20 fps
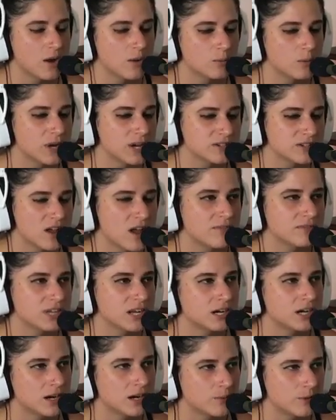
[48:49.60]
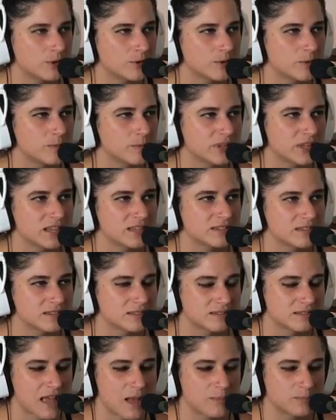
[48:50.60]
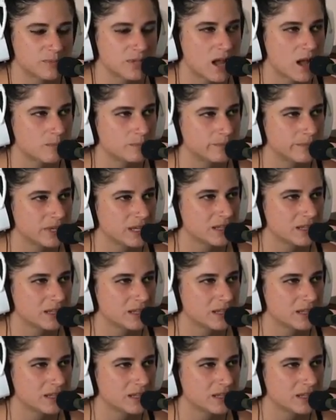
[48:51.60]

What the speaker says: Where's Javier? I want to replace his laptop."